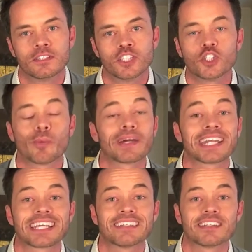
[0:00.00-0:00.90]
Nobody
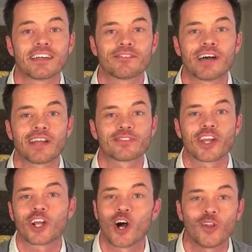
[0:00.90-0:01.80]
can live out the
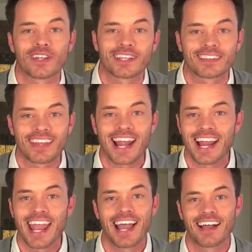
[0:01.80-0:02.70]
calling that I
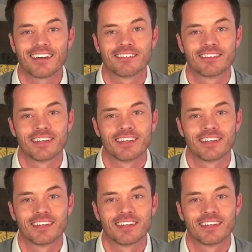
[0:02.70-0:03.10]
have.